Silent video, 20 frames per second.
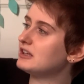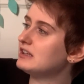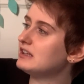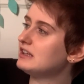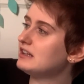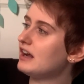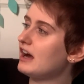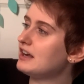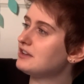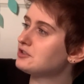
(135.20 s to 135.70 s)

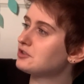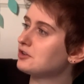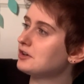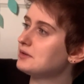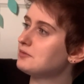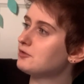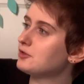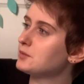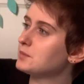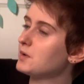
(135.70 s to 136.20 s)
Eat ice
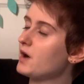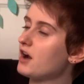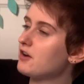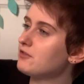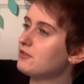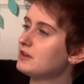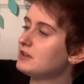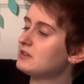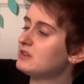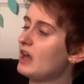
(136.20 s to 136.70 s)
cream for
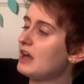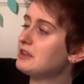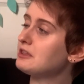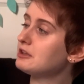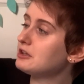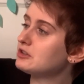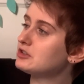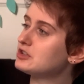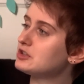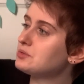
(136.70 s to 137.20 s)
breakfast. I
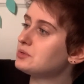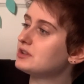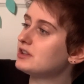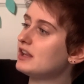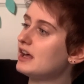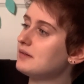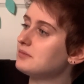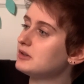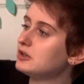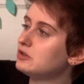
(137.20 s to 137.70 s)
think she would
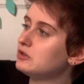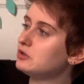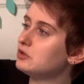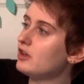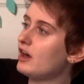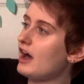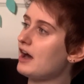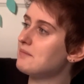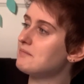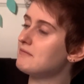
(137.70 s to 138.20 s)
let me do
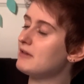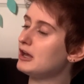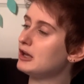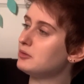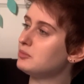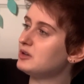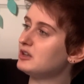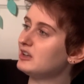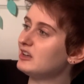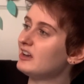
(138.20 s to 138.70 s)
that,
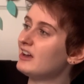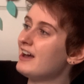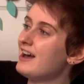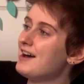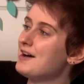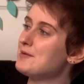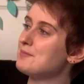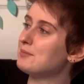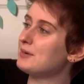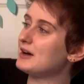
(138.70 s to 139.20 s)
maybe,
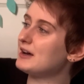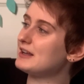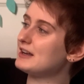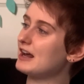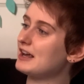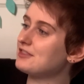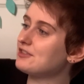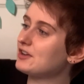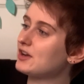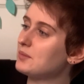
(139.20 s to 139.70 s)
but
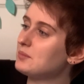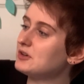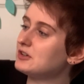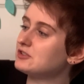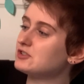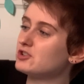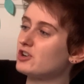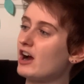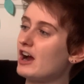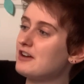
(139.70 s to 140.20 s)
I think I'm going
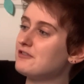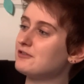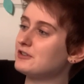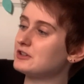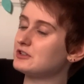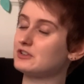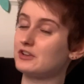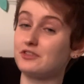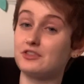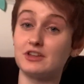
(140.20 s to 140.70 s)
to try for
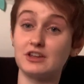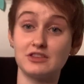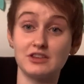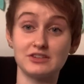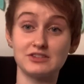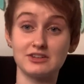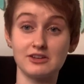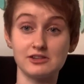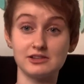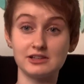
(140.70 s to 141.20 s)
something
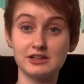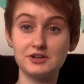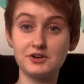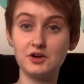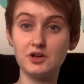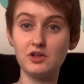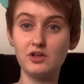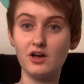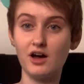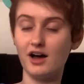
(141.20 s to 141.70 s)
that's a
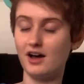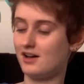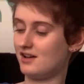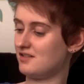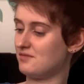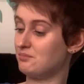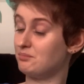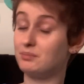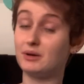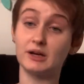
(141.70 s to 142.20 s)
little
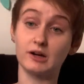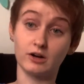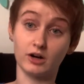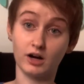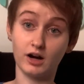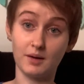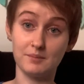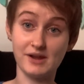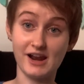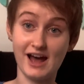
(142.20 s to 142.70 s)

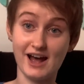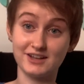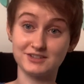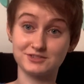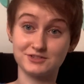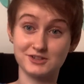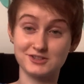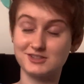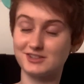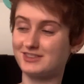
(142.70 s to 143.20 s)
bigger. I'm going to
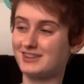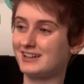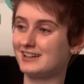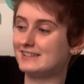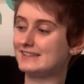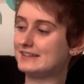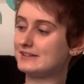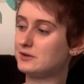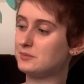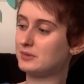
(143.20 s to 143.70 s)
ask her something a
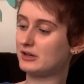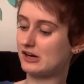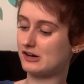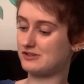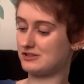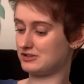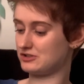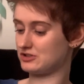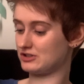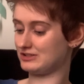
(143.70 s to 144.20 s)
little bigger
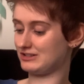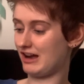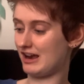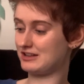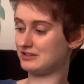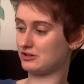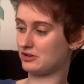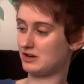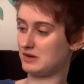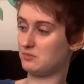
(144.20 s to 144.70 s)
than just
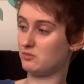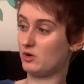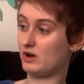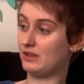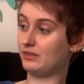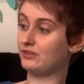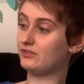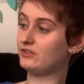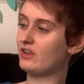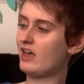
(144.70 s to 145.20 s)
ice cream
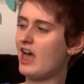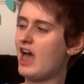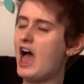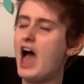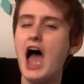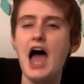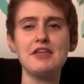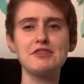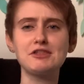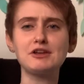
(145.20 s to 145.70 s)
once.
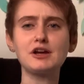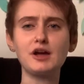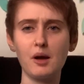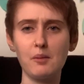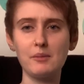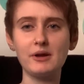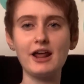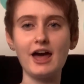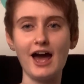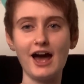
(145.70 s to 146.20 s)
I think I'm
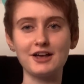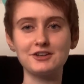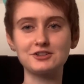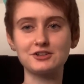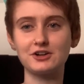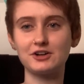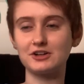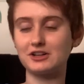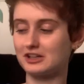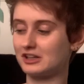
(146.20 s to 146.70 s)
going to ask
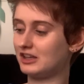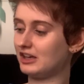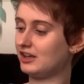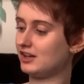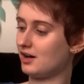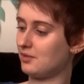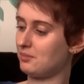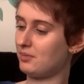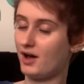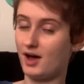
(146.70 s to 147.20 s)
her to get
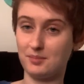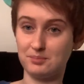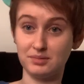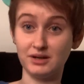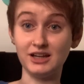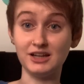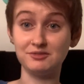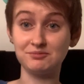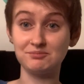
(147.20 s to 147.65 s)
a puppy.